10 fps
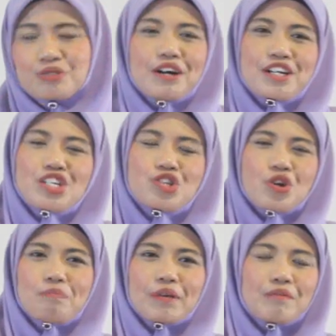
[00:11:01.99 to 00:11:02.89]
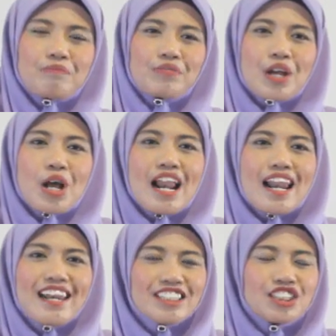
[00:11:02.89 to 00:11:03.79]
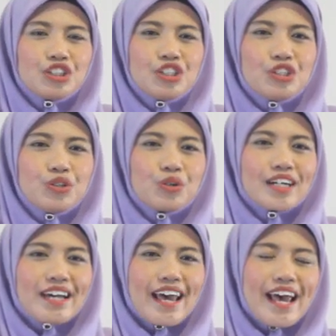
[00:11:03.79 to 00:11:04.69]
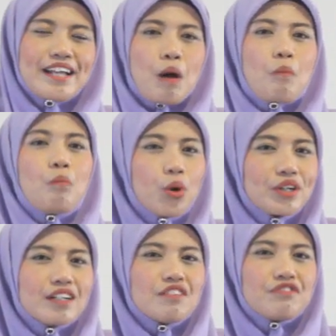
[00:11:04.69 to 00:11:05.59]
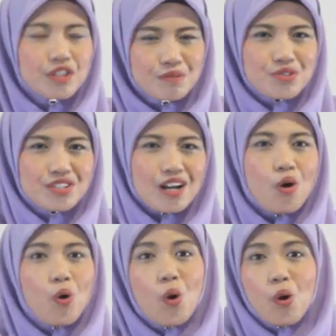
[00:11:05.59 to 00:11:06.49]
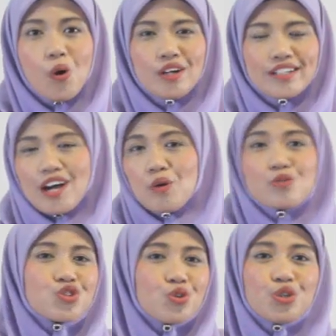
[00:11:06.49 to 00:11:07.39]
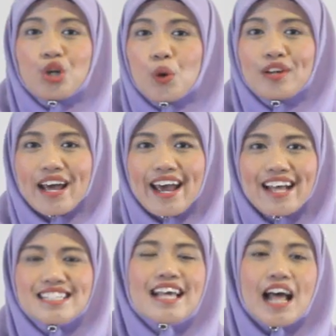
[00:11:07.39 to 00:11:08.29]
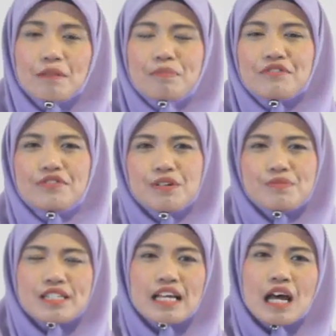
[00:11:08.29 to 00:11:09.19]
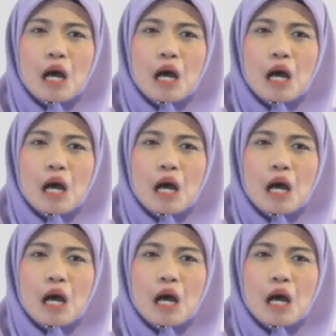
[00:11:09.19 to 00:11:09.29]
to money and shopping. Let's look at modal verbs, or they are also known as helping verbs.